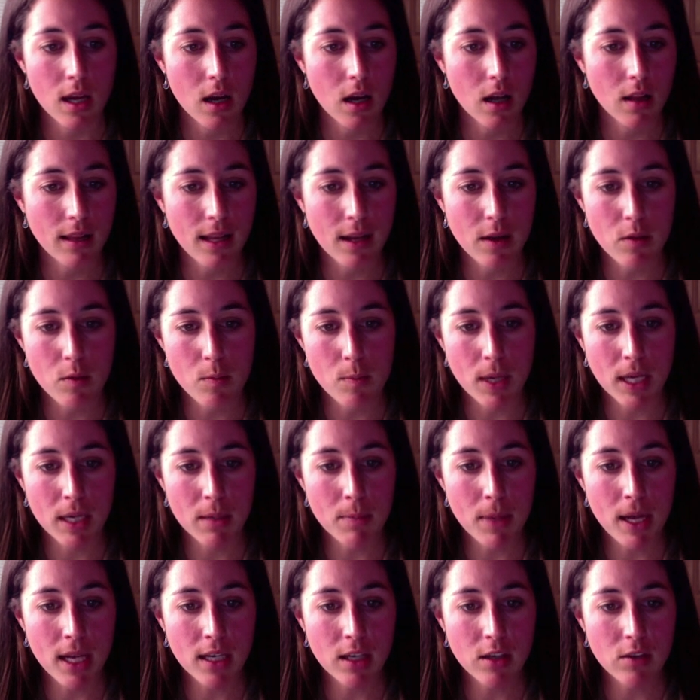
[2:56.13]
allow the main
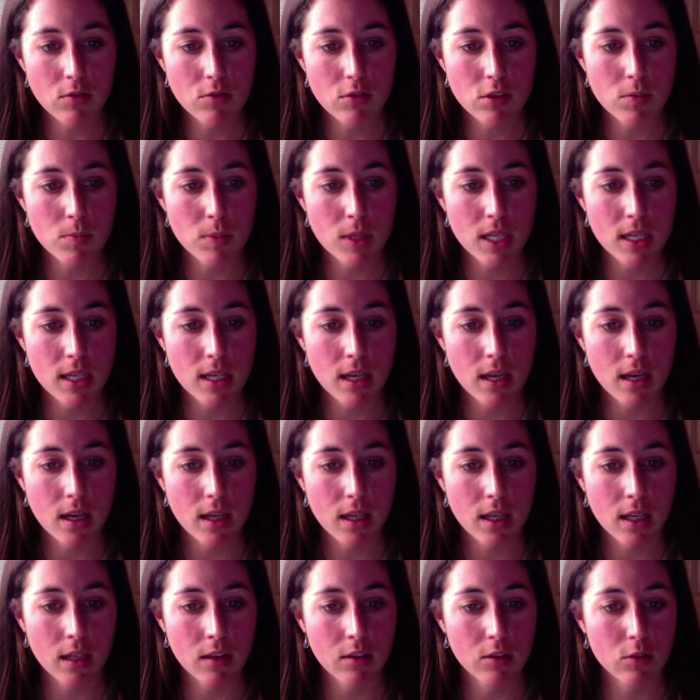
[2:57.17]
menu to be
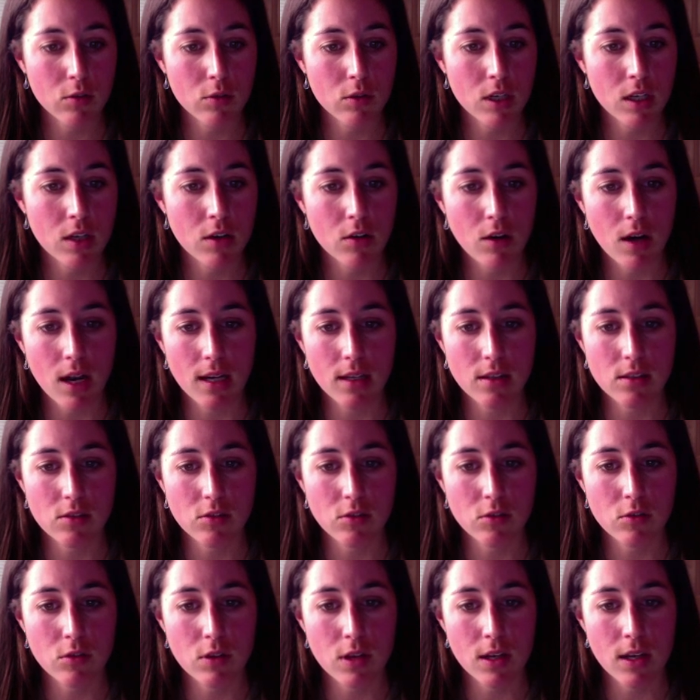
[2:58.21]
included or
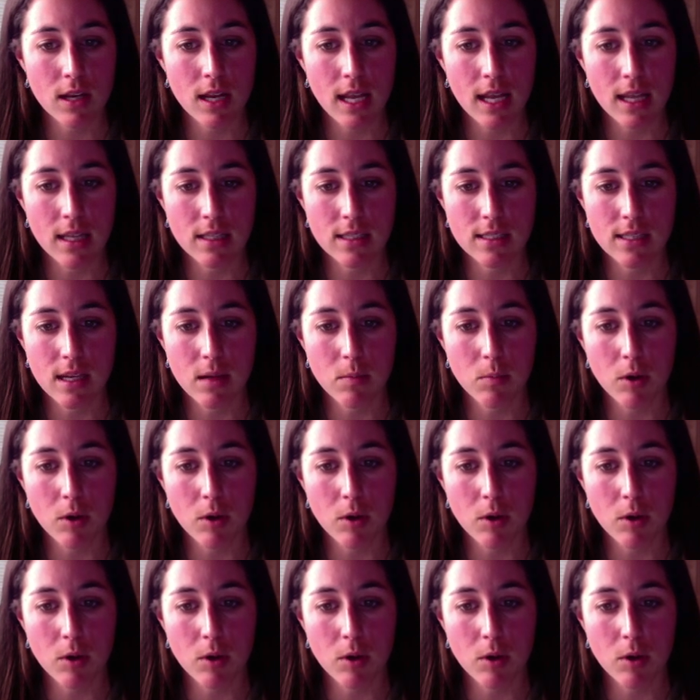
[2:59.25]
excluded and set